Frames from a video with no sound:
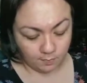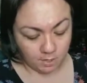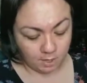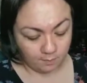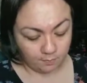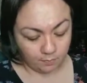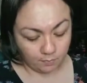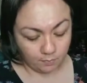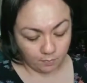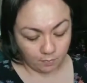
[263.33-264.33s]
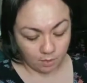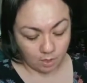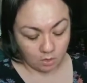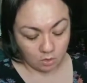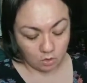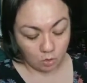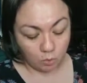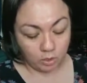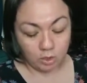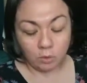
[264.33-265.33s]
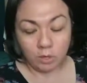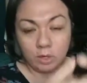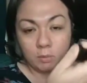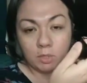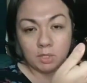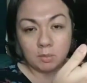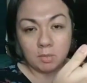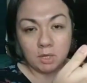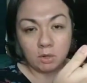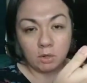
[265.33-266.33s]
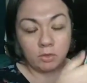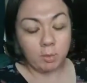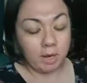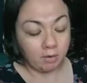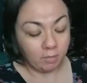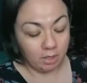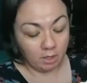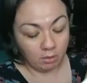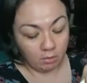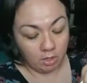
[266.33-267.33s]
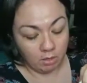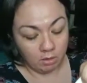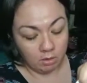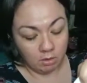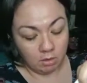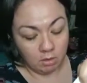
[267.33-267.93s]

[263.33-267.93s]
yeah. So we're going to go ahead and put some here on the back of my hand right here.